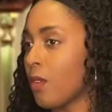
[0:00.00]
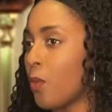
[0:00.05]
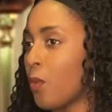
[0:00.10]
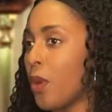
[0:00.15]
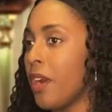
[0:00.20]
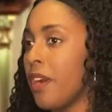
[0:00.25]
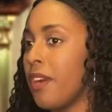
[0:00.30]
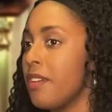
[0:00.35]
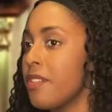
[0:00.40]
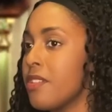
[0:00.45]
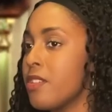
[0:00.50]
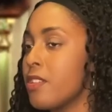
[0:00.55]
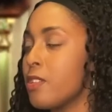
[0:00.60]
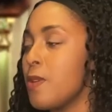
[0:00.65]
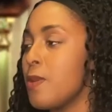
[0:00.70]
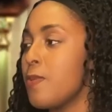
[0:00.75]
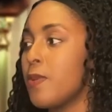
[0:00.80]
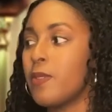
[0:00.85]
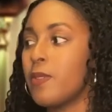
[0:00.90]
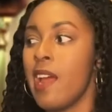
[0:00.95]
Where are those
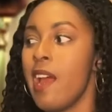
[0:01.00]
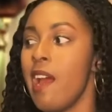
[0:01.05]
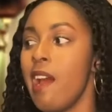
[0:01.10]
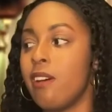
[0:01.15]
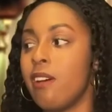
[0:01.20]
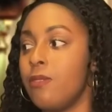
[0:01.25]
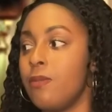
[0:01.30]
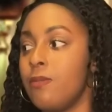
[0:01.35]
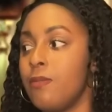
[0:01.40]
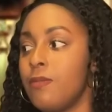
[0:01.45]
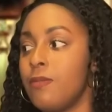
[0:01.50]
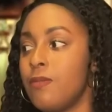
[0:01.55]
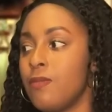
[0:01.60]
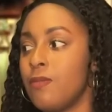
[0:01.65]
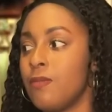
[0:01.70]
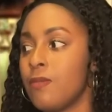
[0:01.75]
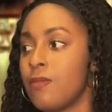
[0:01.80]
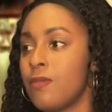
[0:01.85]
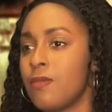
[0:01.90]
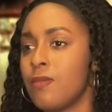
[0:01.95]
people now?
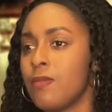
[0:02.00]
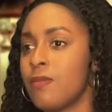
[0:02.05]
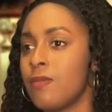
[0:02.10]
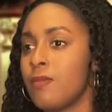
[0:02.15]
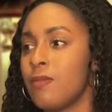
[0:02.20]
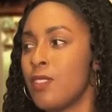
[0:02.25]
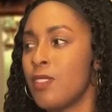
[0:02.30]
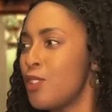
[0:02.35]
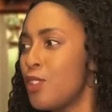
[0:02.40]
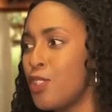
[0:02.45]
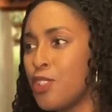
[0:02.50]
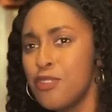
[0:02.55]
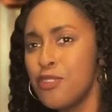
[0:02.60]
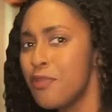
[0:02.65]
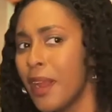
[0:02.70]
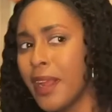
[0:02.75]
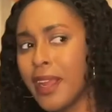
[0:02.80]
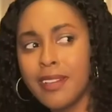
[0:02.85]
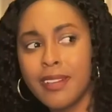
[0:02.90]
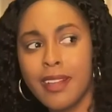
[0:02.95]
Do you
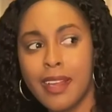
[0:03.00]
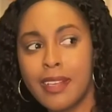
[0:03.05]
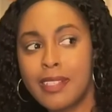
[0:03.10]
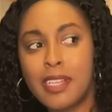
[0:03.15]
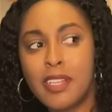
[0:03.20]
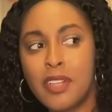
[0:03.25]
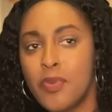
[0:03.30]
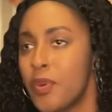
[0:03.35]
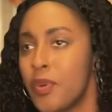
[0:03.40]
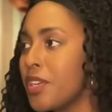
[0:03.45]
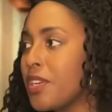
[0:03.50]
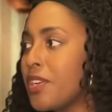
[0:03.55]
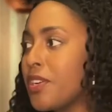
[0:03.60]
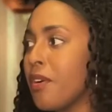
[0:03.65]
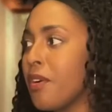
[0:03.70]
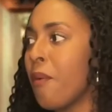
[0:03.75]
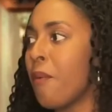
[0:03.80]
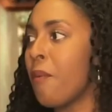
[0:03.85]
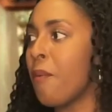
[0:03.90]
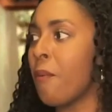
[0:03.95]
recognize anyone here?